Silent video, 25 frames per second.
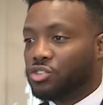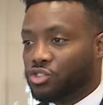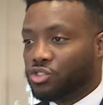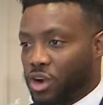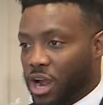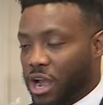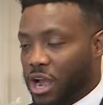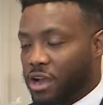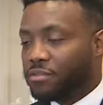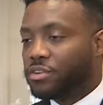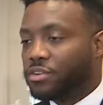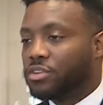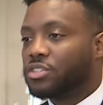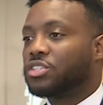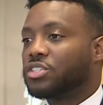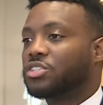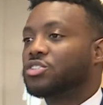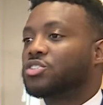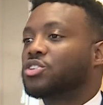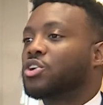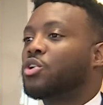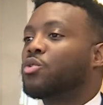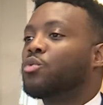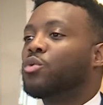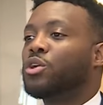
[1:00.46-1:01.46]
and drivers,
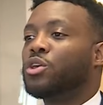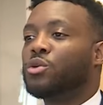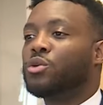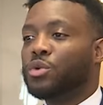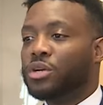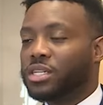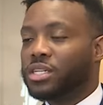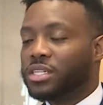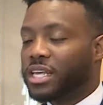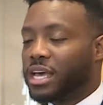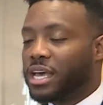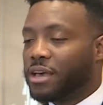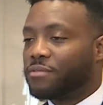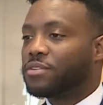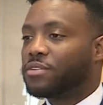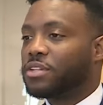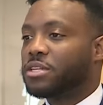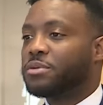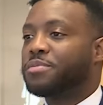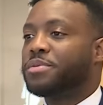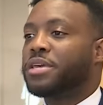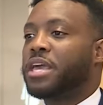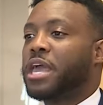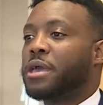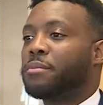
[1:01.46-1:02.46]
and so we would
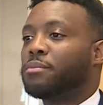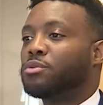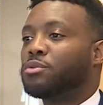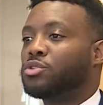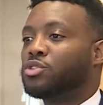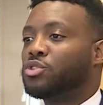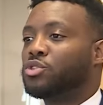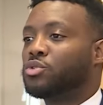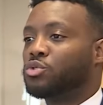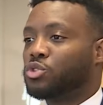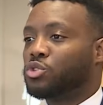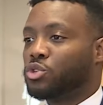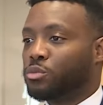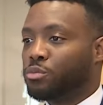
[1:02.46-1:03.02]
definitely be able to